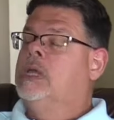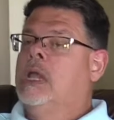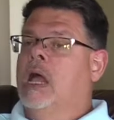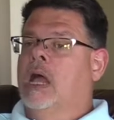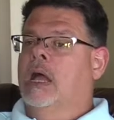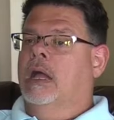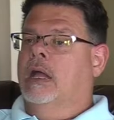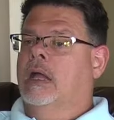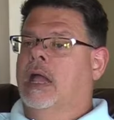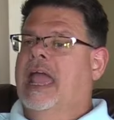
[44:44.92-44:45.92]

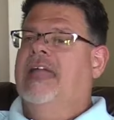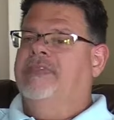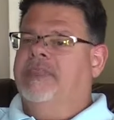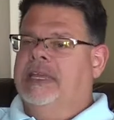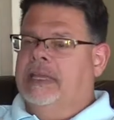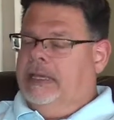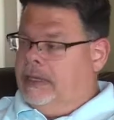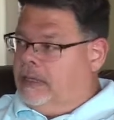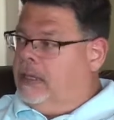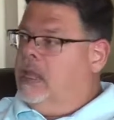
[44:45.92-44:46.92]
and
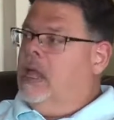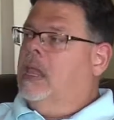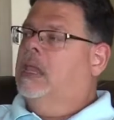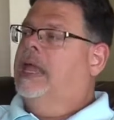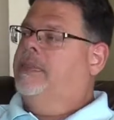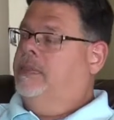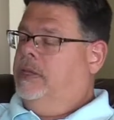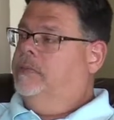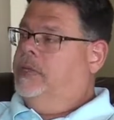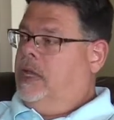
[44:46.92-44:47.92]
then let
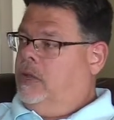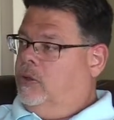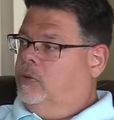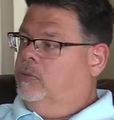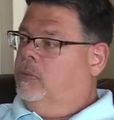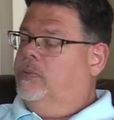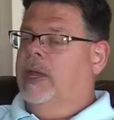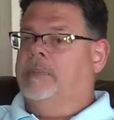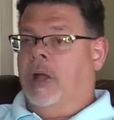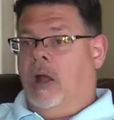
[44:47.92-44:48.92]
them know
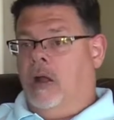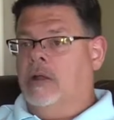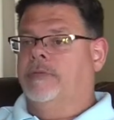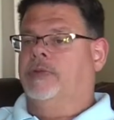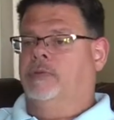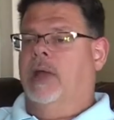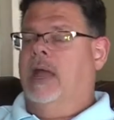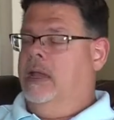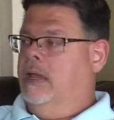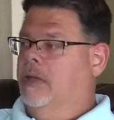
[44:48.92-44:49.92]
that part of who
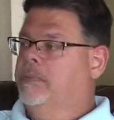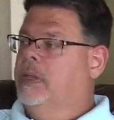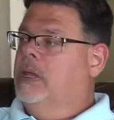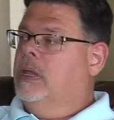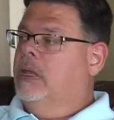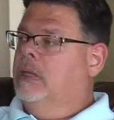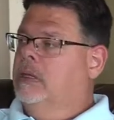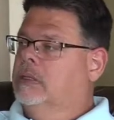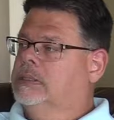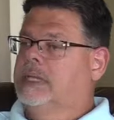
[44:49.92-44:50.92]
I am
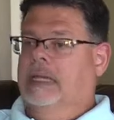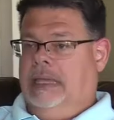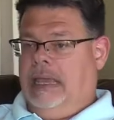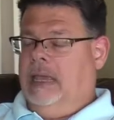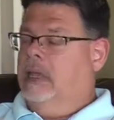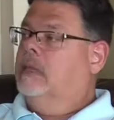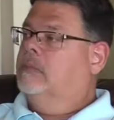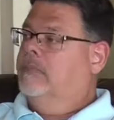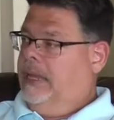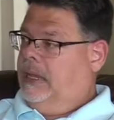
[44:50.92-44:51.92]
is a gay
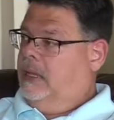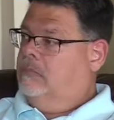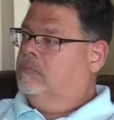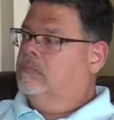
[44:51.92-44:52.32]
man.